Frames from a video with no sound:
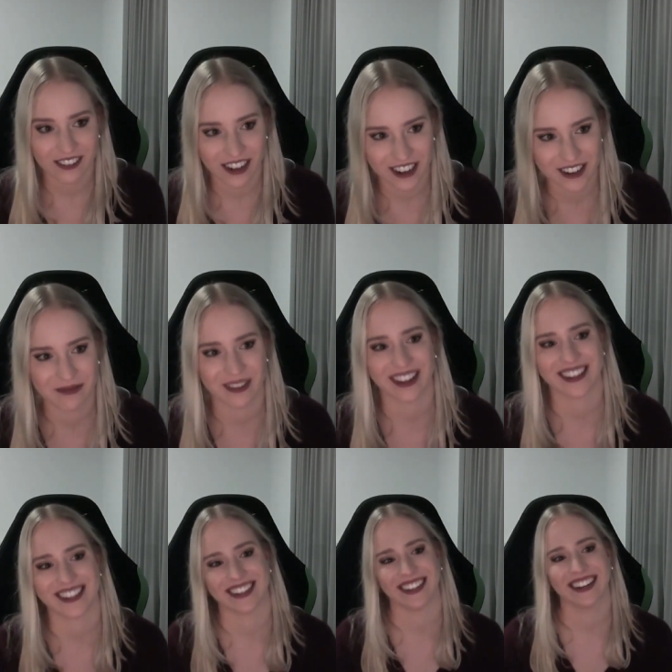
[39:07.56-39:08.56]

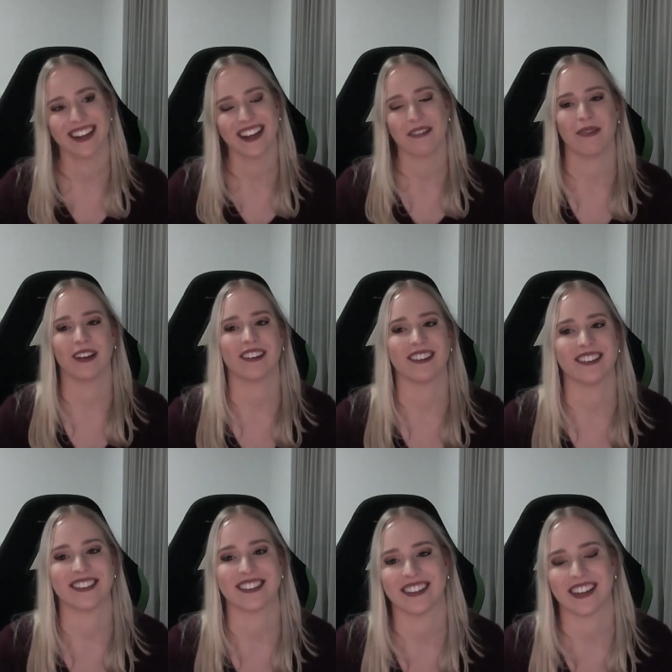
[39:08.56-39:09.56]
recommend it
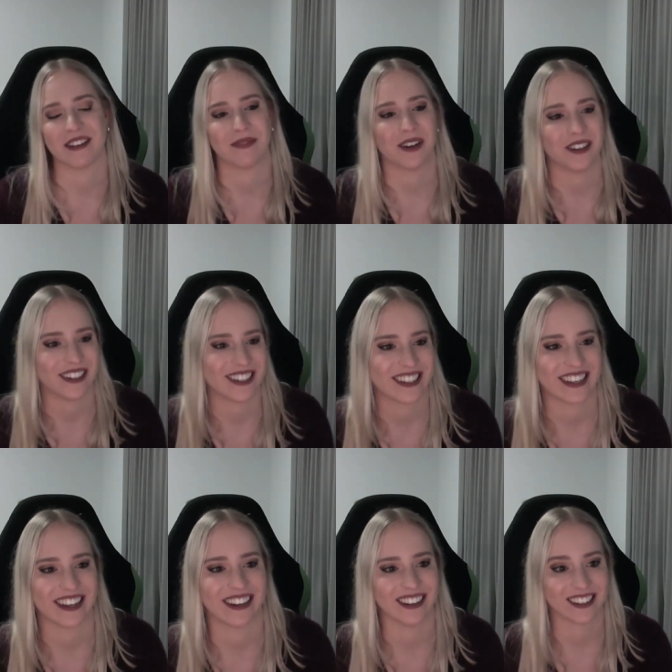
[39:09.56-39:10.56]
because, like Bowie
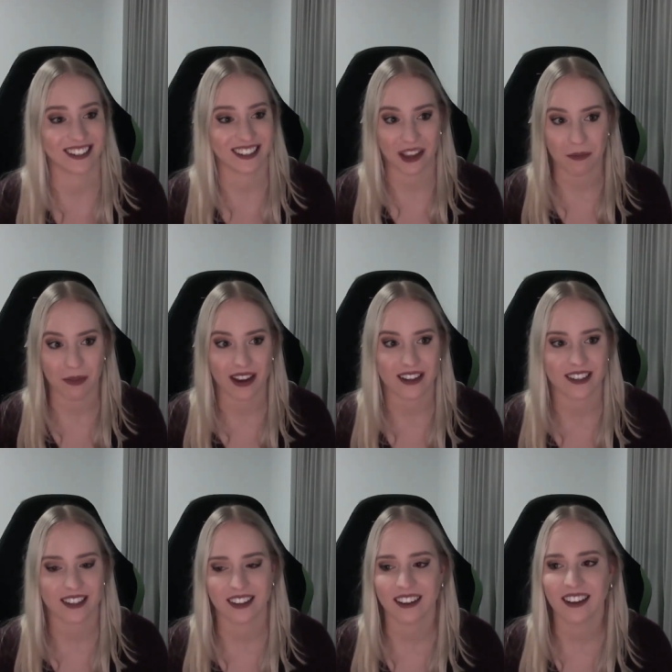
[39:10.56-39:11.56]
said, it's
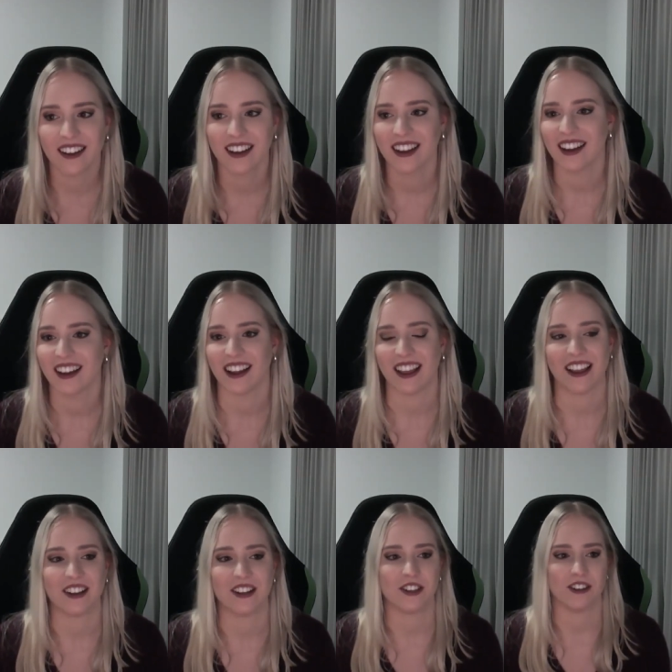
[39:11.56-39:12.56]
amazing,
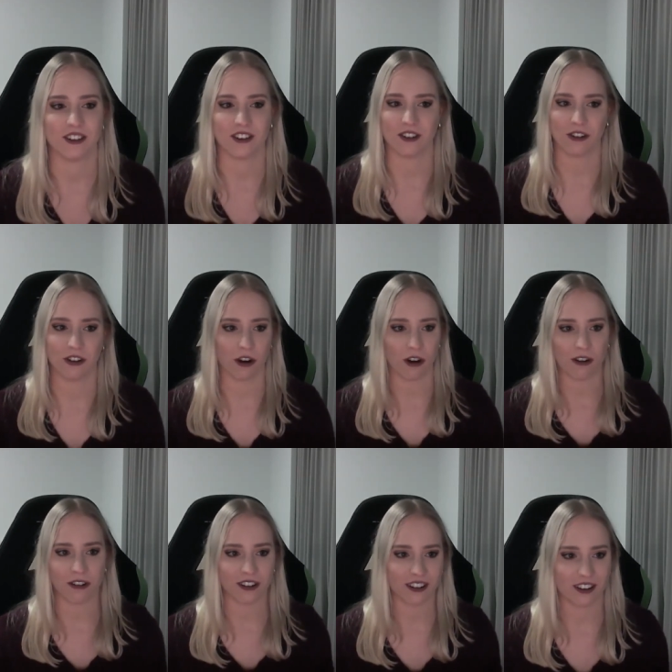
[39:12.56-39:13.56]
and you go
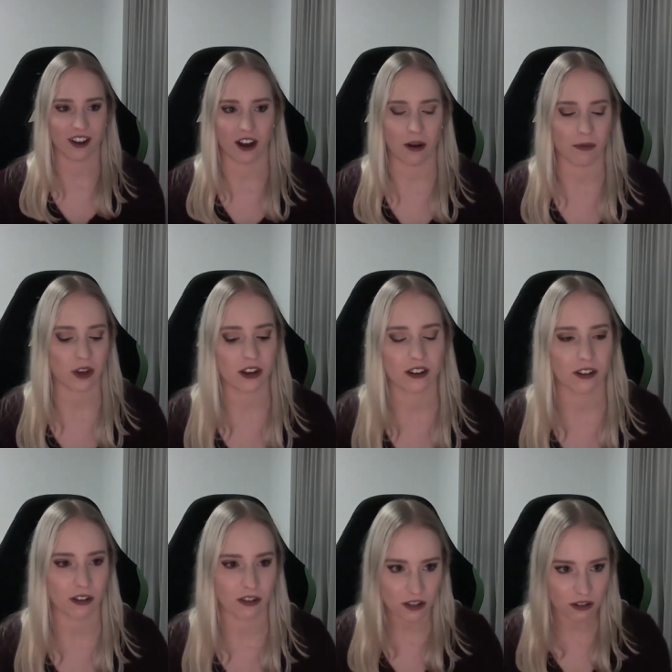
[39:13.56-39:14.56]
um, you can
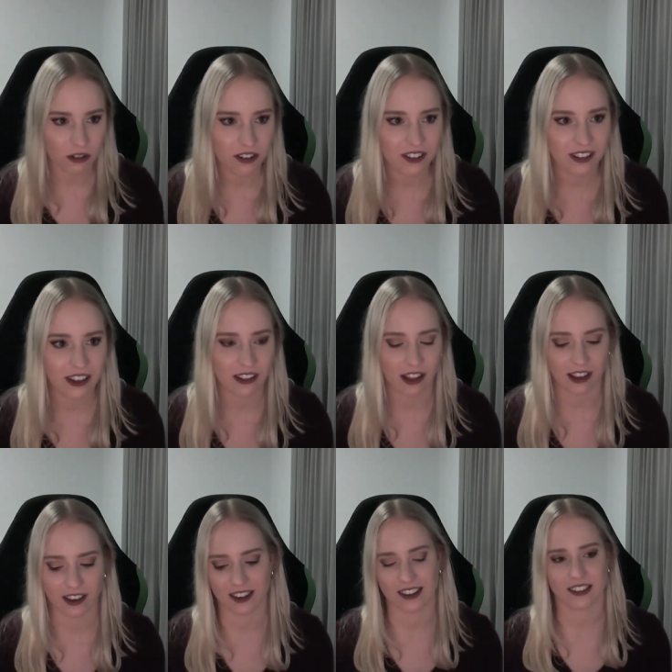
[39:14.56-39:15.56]
go snorkeling like
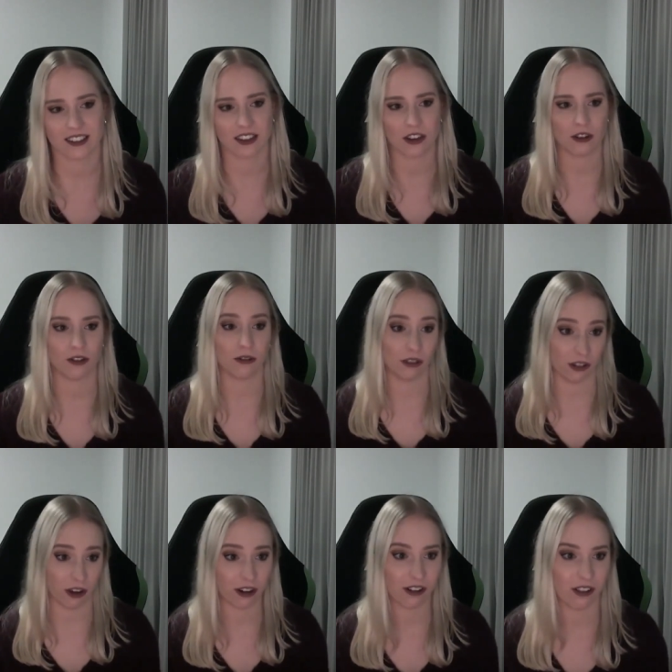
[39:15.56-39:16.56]
yes you
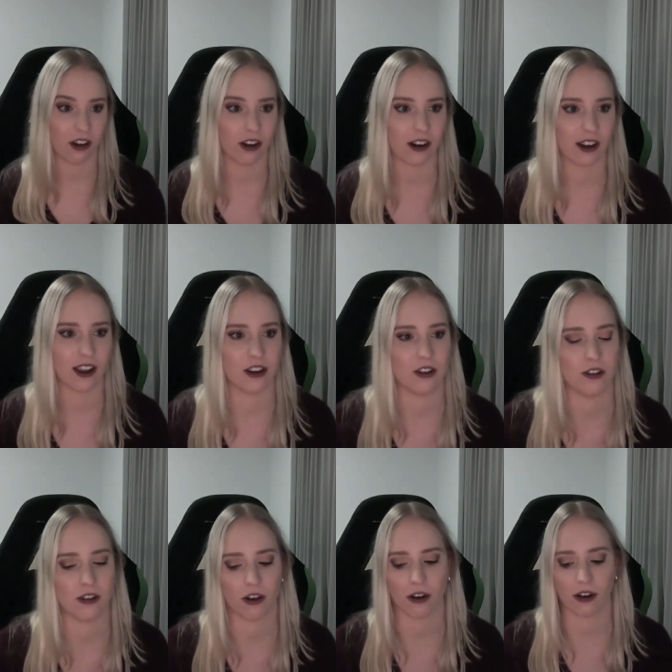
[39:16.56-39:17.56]
learn a lot and you
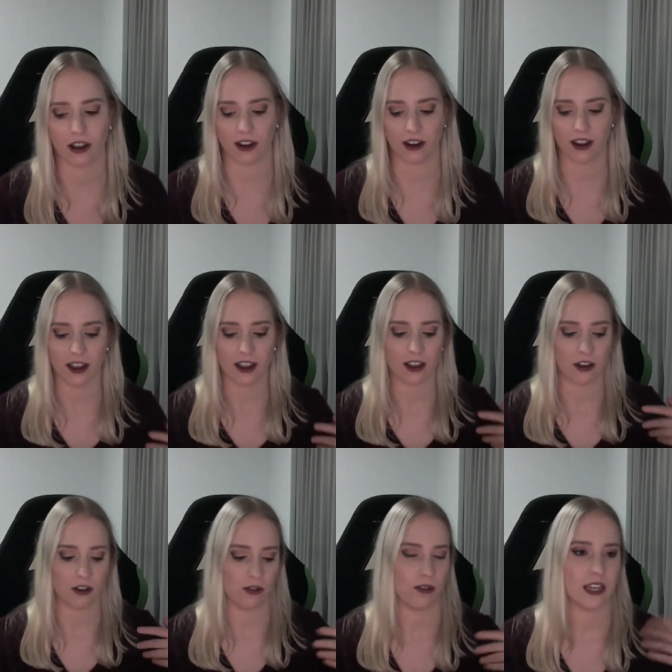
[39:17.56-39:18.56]
go and
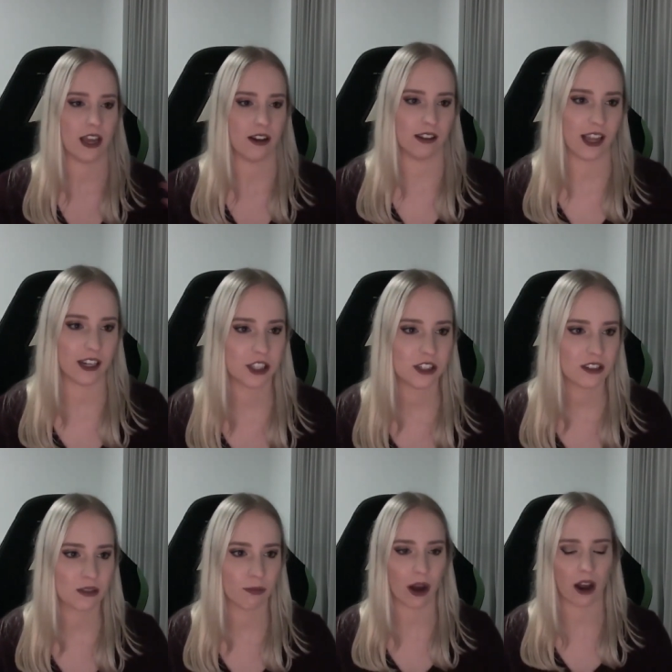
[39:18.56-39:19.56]
you attend lectures,
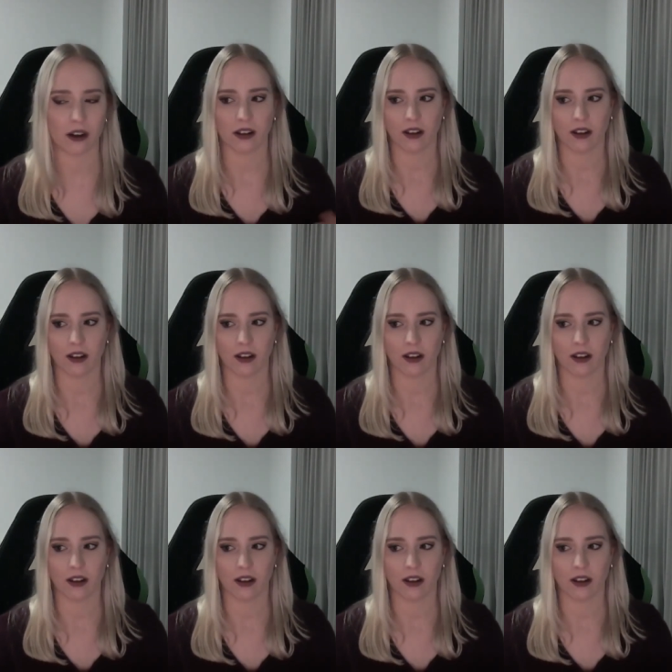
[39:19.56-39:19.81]
but